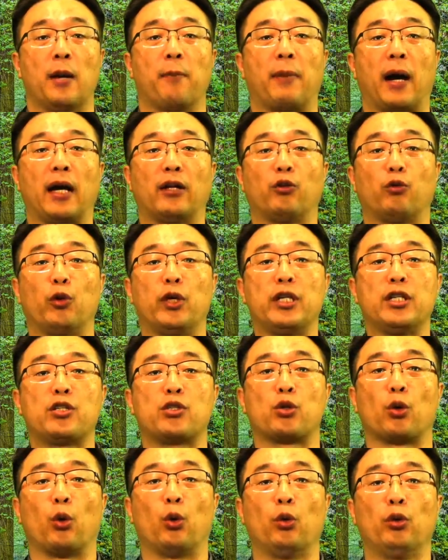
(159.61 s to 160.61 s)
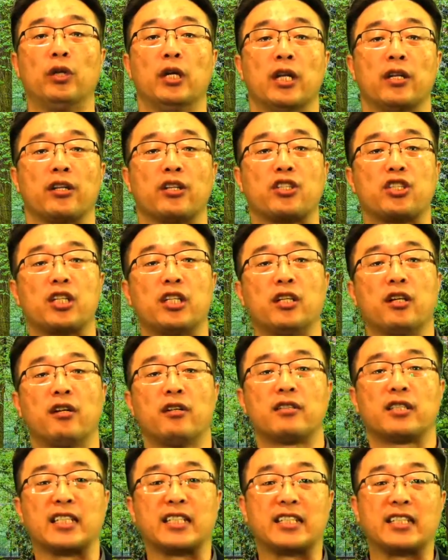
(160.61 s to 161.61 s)
By doing so, the
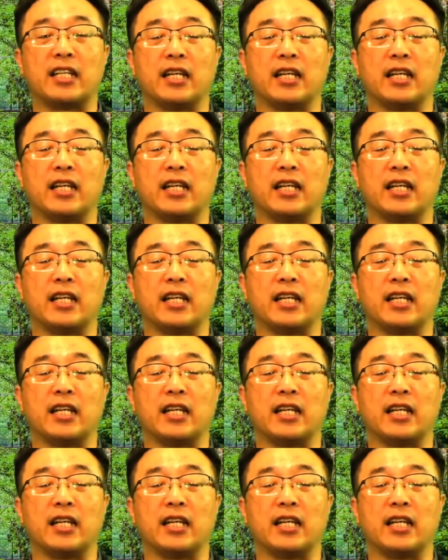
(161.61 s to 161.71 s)
sinner's